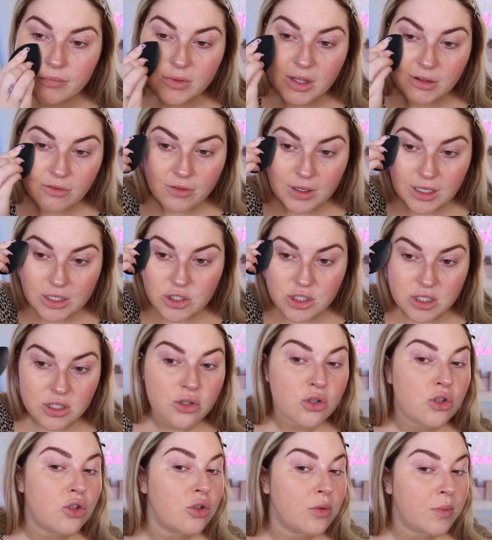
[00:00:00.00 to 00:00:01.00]
The finish
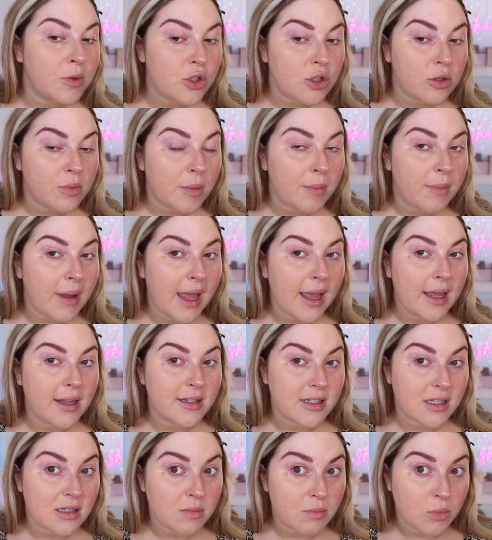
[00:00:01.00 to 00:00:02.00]
is super, super matte
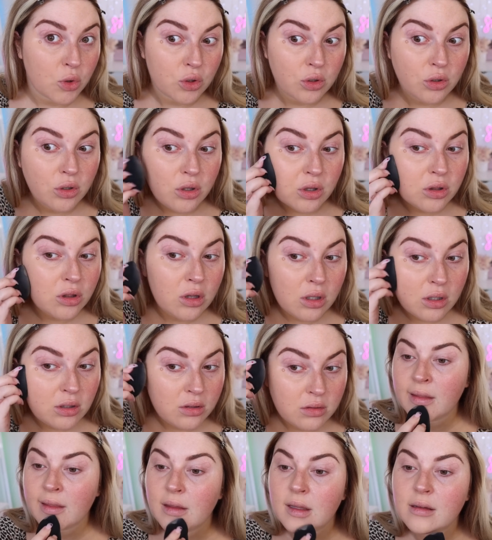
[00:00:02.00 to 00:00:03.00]
and smooth.
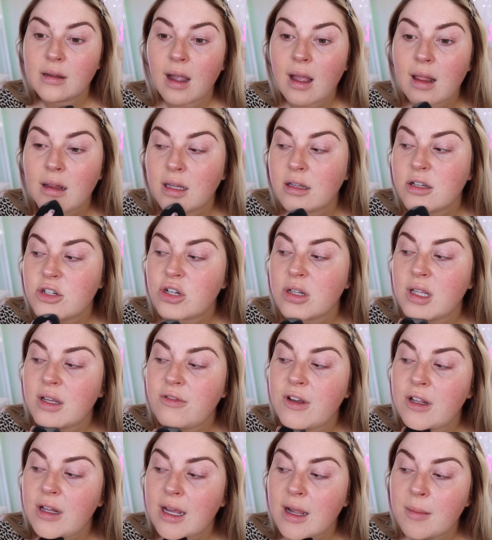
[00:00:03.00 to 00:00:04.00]
I literally
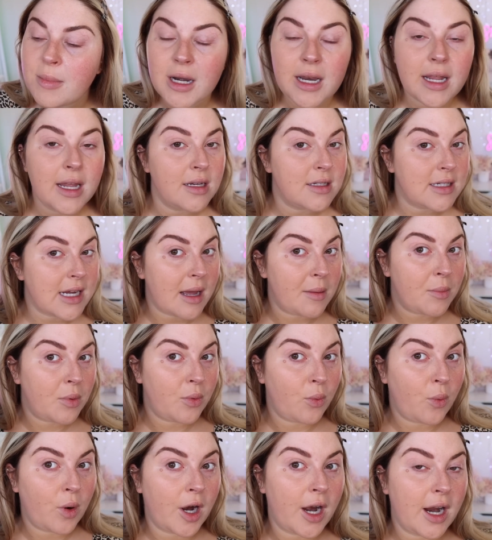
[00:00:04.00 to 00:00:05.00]
feel like I'm gonna end
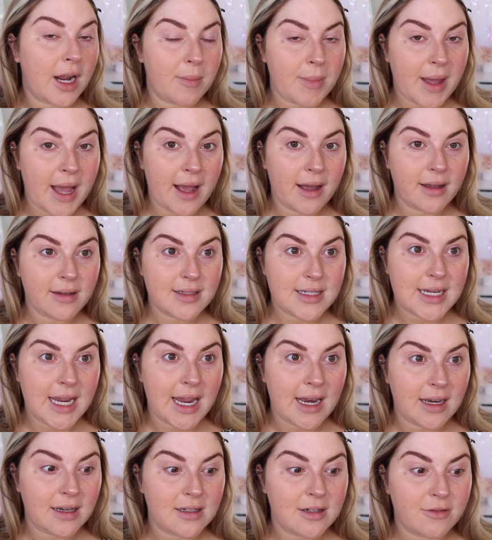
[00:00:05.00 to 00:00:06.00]
up wearing about
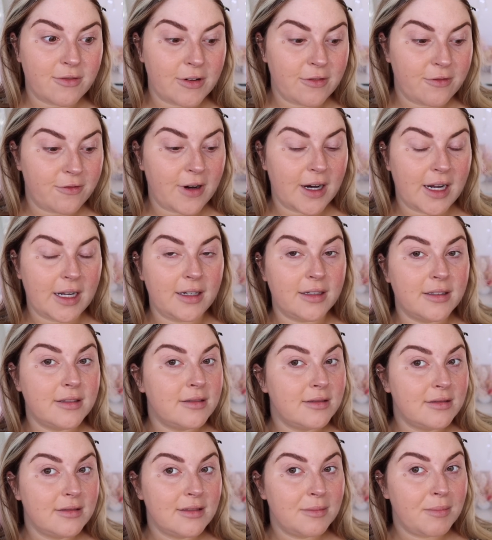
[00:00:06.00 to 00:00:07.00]
10 different
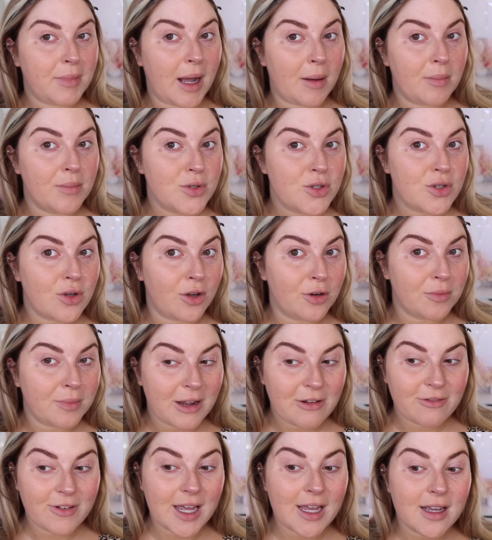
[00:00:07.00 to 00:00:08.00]
friggin' pumps on
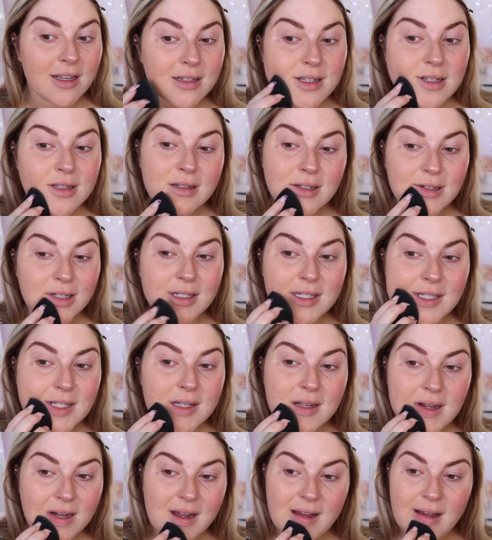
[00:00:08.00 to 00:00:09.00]
my face,
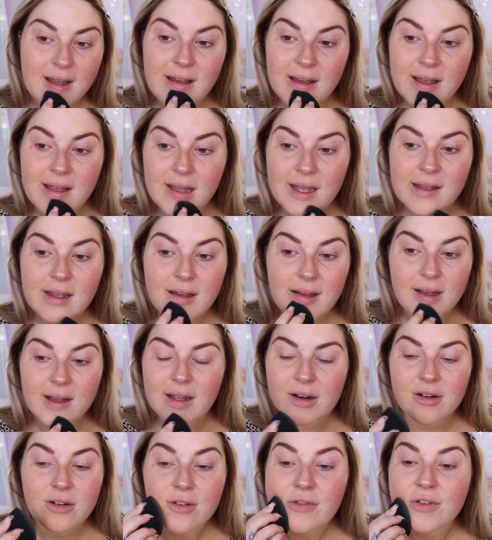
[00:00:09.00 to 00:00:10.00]
because
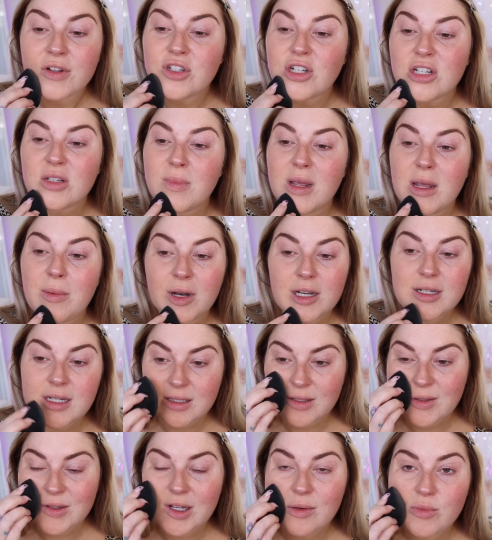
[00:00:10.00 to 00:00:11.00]
I don't know if it's just me, but it
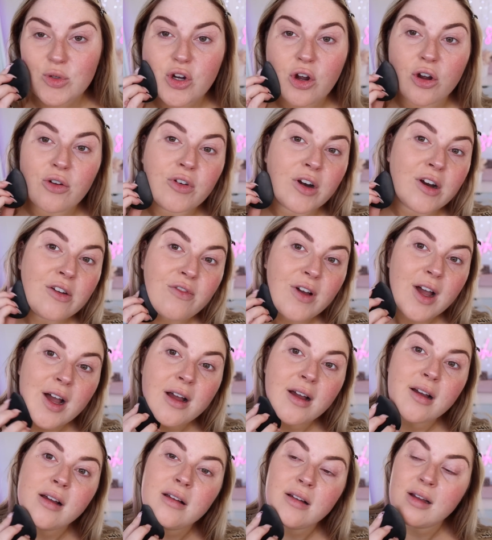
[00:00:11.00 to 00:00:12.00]
doesn't seem to go very
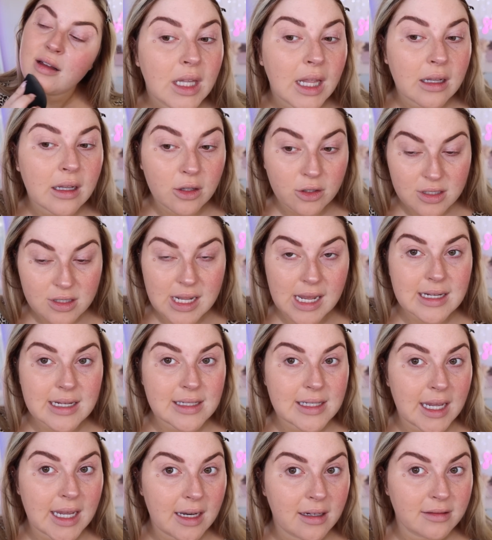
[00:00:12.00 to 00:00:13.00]
far. It looks like
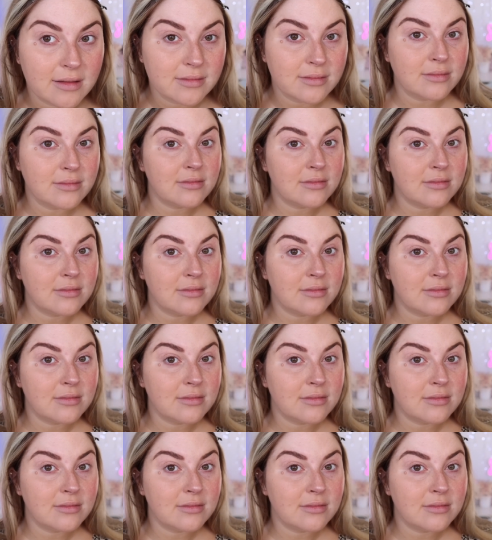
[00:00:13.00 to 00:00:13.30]
skin.